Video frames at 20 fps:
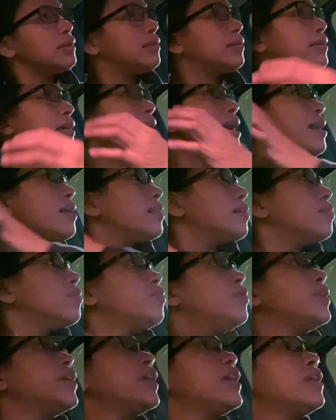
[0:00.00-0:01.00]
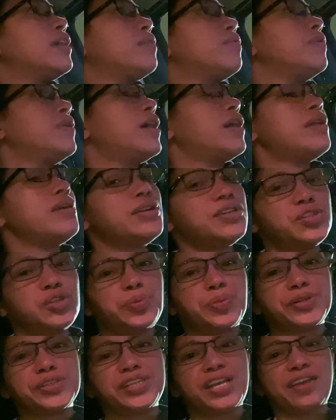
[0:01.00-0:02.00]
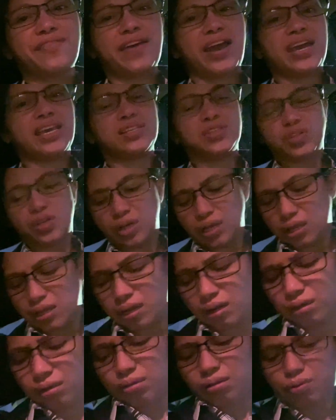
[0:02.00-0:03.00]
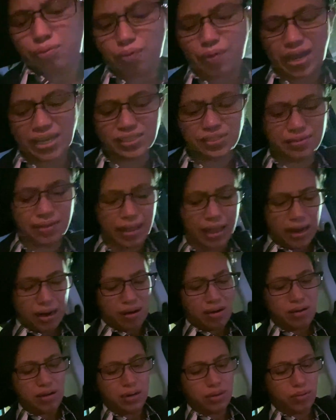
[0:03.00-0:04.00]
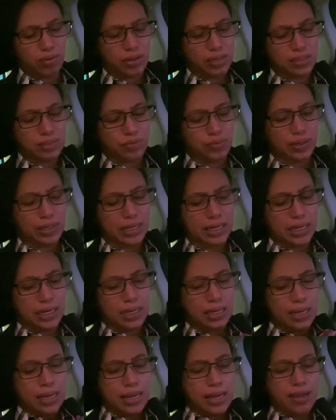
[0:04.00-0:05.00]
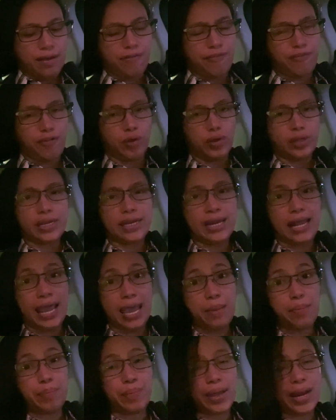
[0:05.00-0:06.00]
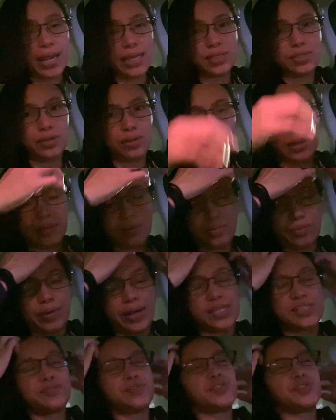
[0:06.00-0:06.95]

yeah, we we got here super safe. I took a little rest there. Couldn't really fully nap, but I took a little rest